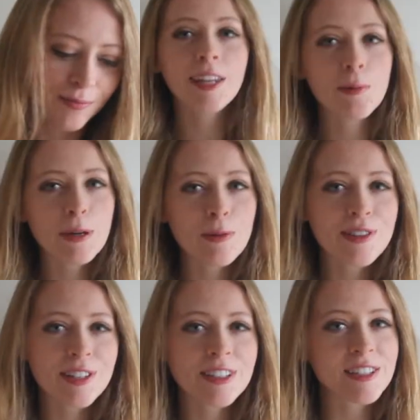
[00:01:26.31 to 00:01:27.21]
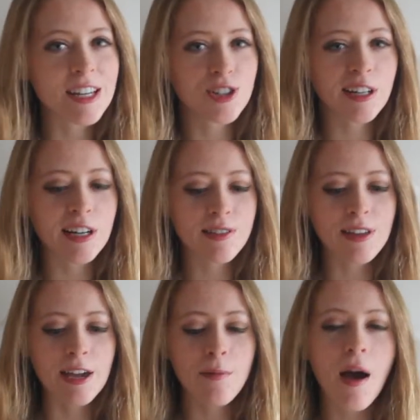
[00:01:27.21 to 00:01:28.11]
Keeping within the stationery
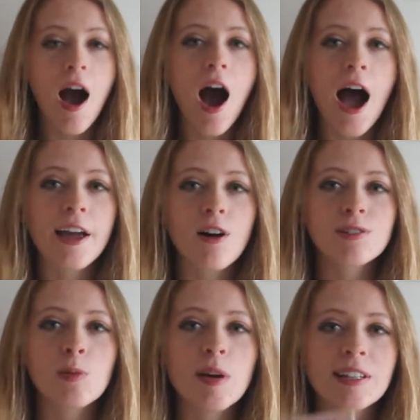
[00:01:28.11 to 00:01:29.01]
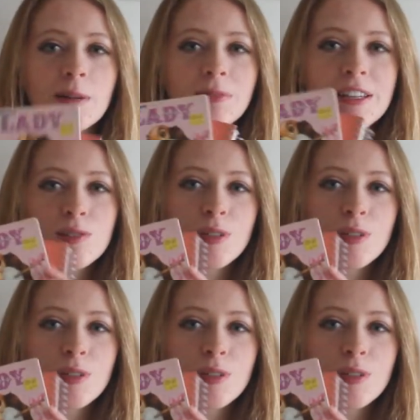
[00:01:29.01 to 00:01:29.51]
theme, I also picked up these